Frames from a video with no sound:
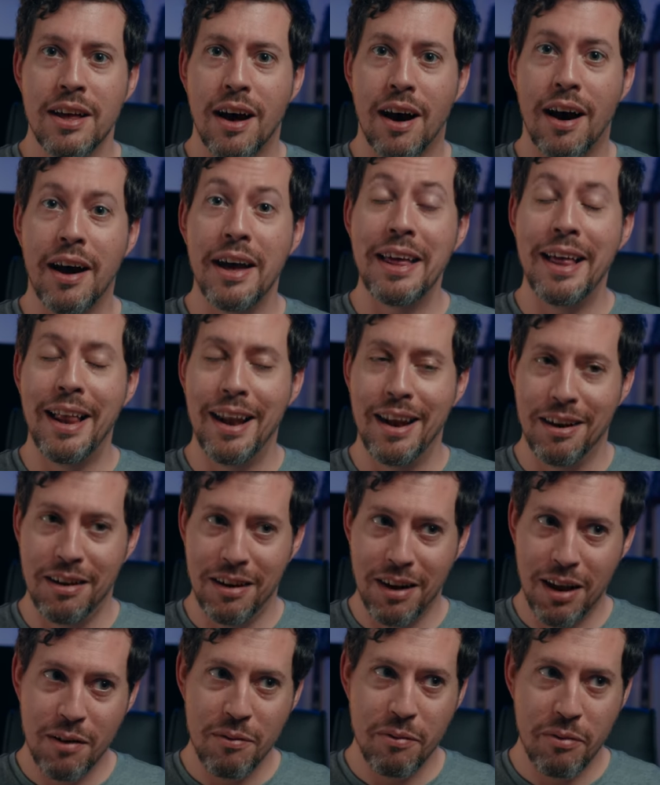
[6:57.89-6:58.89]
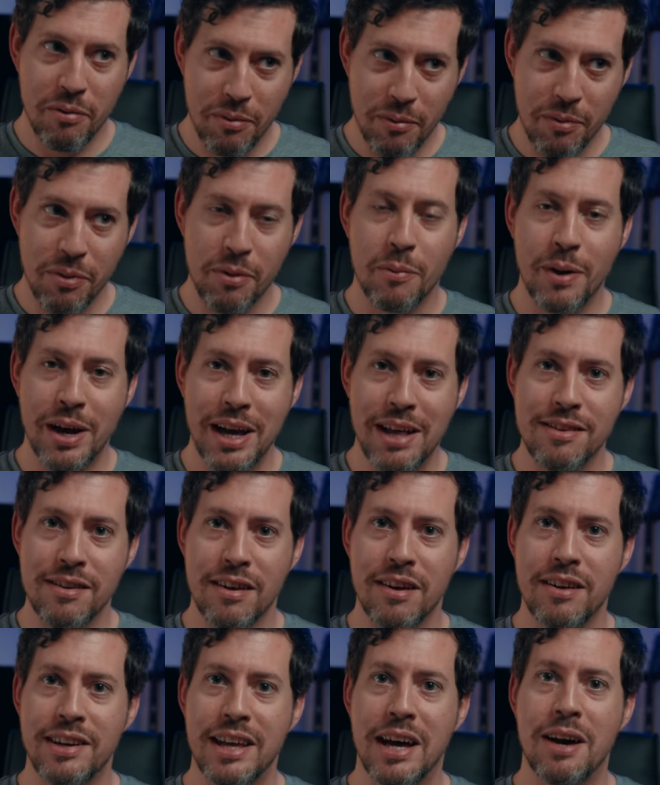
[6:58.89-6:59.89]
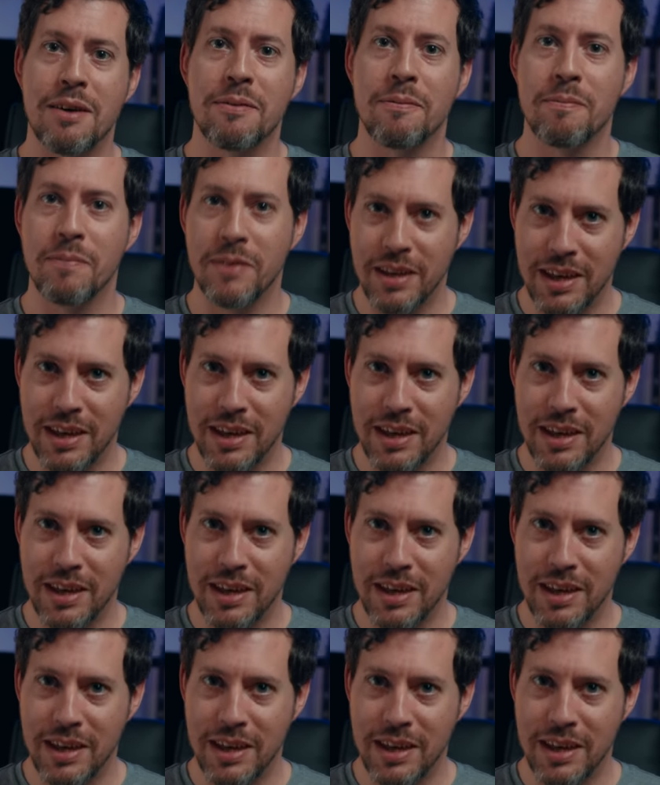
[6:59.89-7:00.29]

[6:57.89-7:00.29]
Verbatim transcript: I love the way it turned out.